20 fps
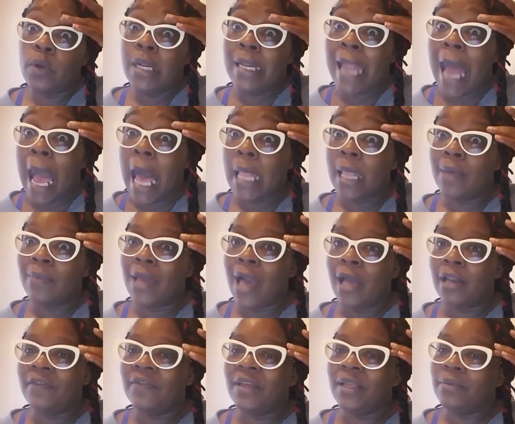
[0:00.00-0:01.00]
not let me
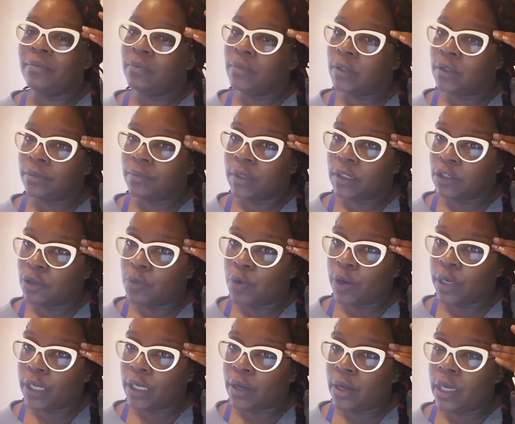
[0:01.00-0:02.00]
out of it, so I'm still
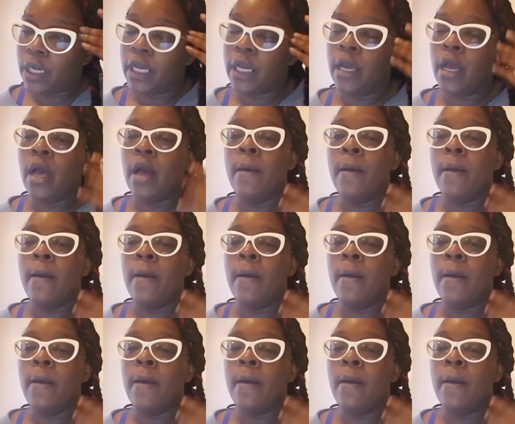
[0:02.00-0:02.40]
working on it.